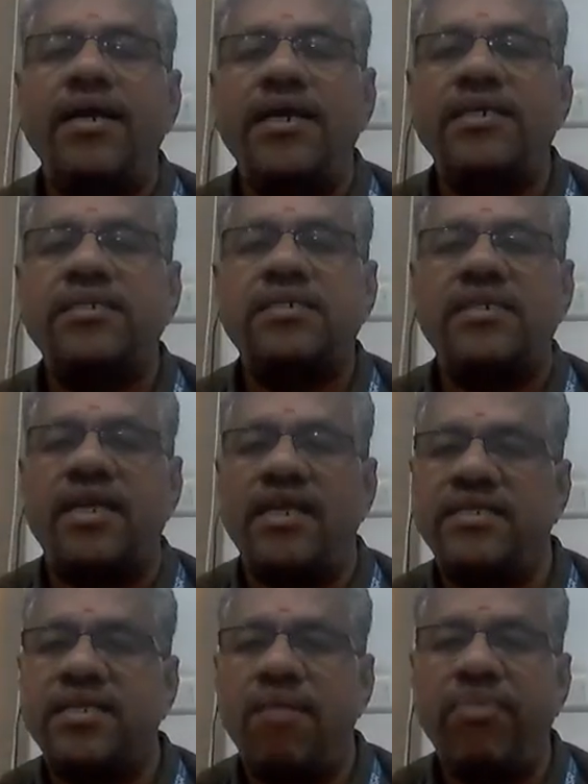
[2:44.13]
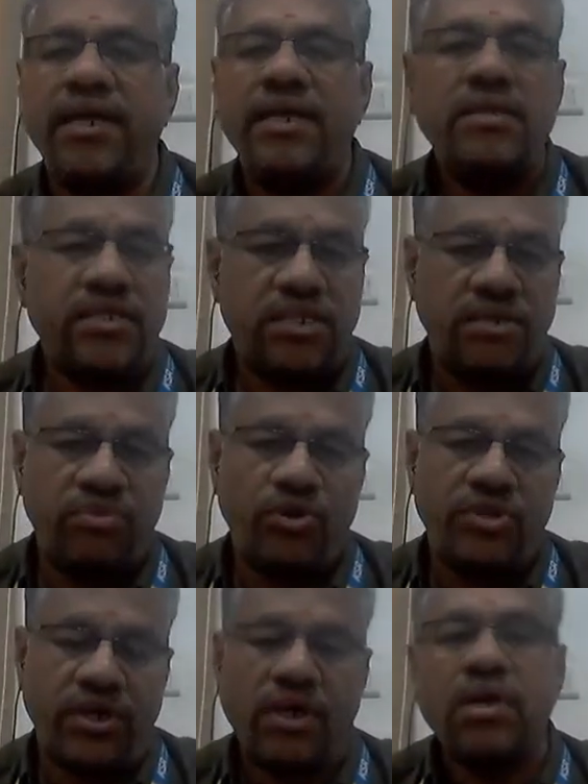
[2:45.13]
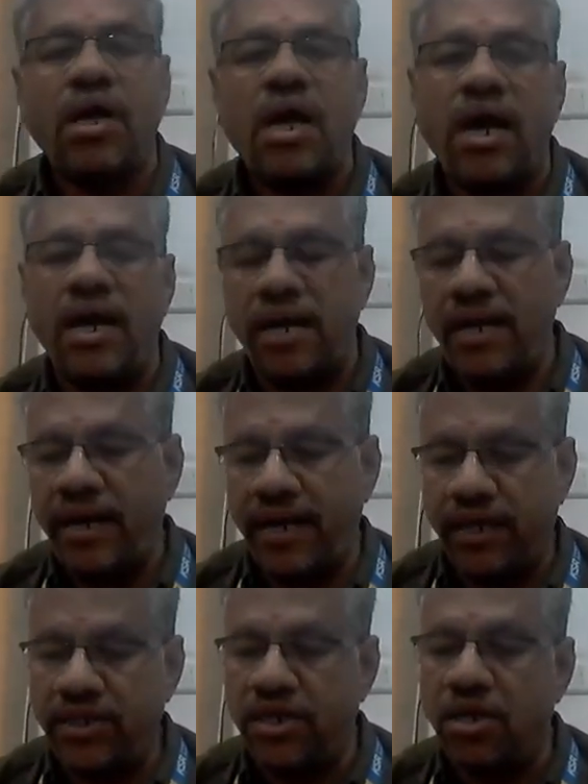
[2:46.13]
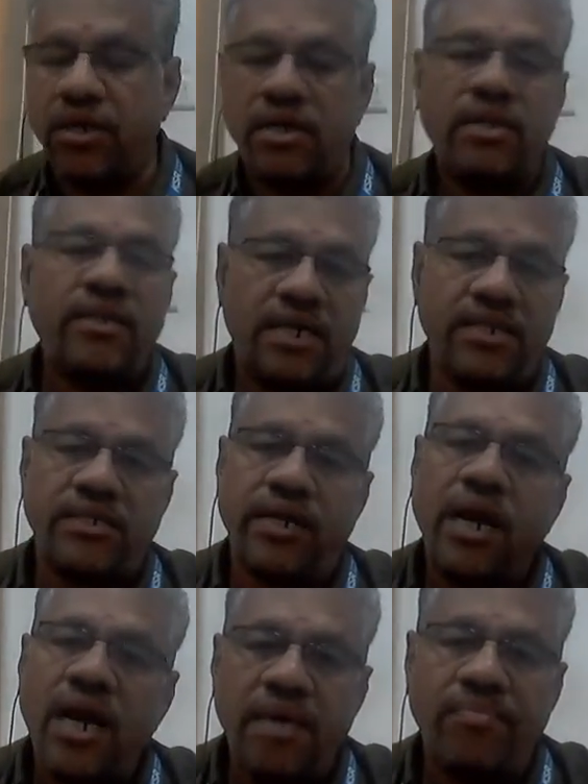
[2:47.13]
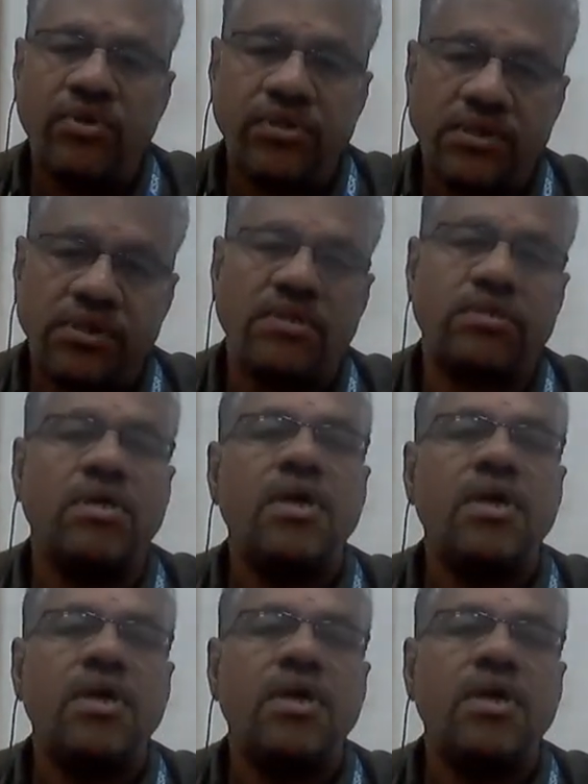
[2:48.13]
its sampling distribution under H naught, that is null hypothesis.